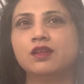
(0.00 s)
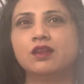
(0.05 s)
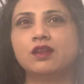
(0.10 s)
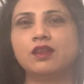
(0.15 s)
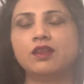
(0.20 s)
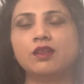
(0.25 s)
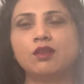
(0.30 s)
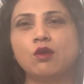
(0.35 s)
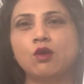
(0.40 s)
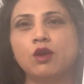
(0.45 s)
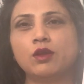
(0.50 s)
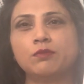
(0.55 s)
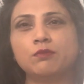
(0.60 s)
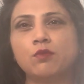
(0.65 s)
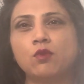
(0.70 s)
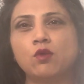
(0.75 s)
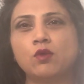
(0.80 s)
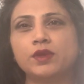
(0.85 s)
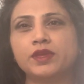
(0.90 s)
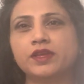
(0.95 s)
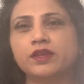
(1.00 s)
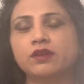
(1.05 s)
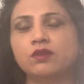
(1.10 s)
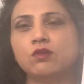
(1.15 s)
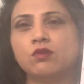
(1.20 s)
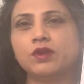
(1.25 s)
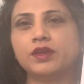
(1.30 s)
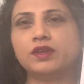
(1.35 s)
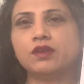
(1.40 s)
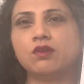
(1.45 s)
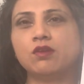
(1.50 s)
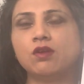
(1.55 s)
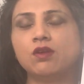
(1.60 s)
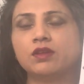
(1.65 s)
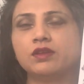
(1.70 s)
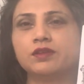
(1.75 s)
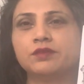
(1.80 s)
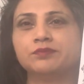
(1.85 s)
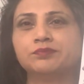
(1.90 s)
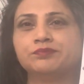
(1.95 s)
lawn mowing going
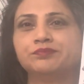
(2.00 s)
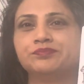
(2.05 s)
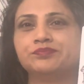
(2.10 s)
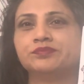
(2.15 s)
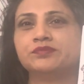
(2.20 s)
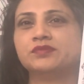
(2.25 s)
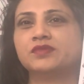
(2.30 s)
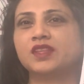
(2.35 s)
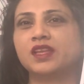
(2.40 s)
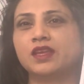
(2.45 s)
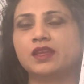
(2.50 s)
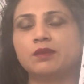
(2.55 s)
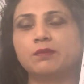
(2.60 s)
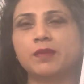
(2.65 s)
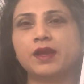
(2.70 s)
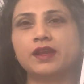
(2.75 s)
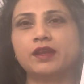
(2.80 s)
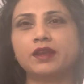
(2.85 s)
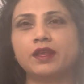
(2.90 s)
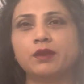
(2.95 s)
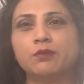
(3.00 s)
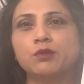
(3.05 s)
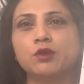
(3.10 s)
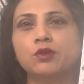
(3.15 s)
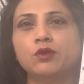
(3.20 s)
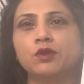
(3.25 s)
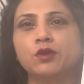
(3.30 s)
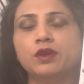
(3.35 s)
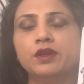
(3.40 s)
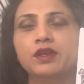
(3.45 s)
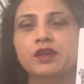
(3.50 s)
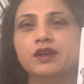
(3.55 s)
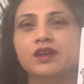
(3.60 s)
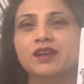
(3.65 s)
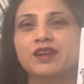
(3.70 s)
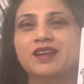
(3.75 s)
on in my neighborhood.